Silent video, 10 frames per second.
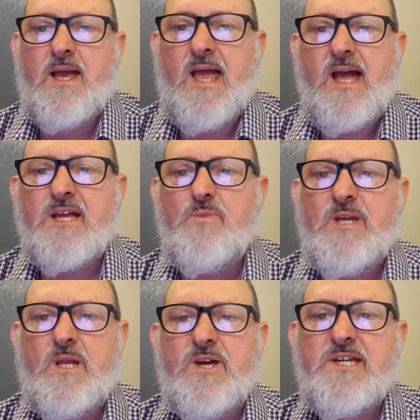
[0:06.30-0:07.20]
How can we
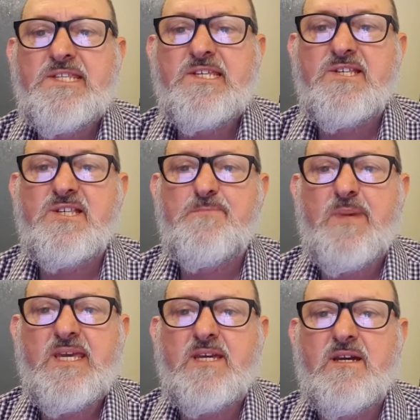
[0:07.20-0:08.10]
learn to
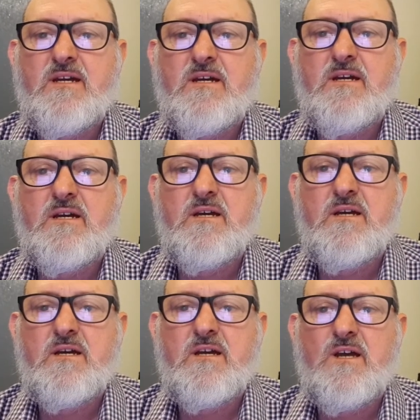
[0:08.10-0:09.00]
speak
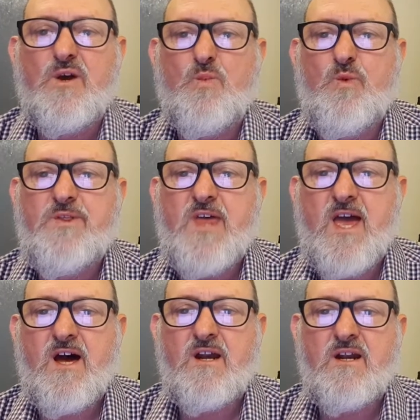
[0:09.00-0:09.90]

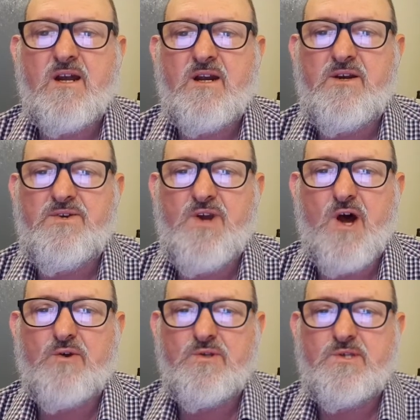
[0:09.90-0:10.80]
without
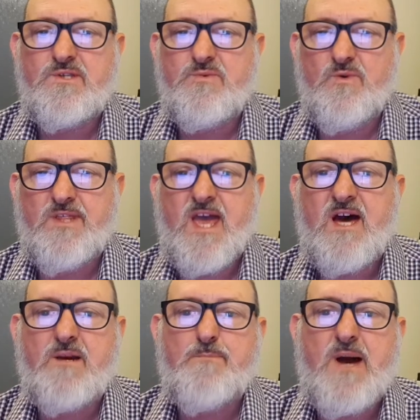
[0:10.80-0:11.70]
notes,
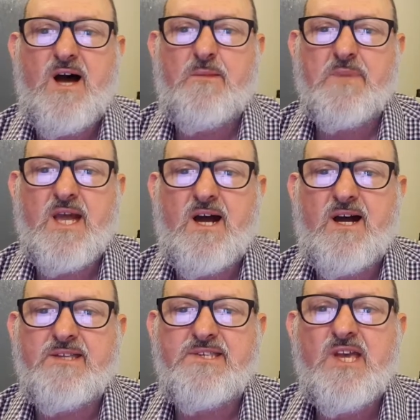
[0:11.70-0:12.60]
without palm
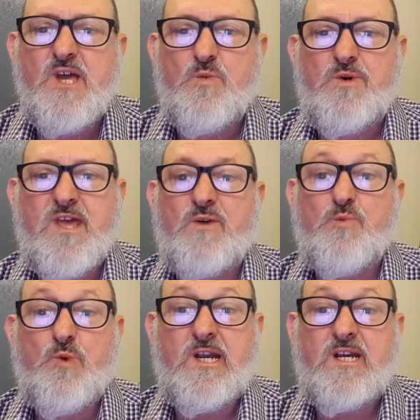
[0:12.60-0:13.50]
cards, without
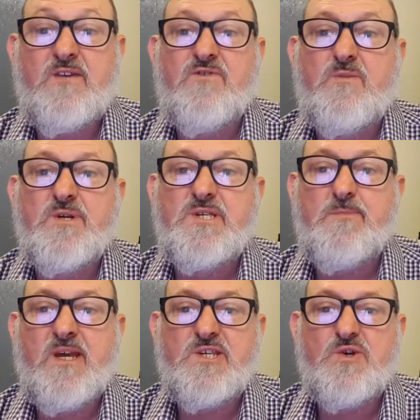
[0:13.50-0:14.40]
reading from a
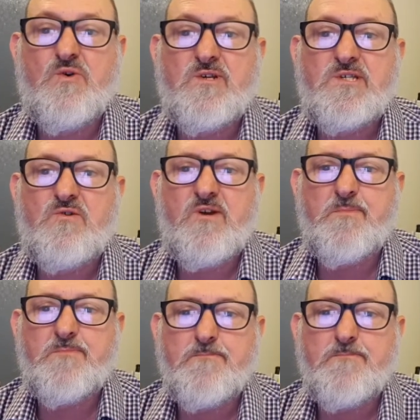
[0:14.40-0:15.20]
speech or a script?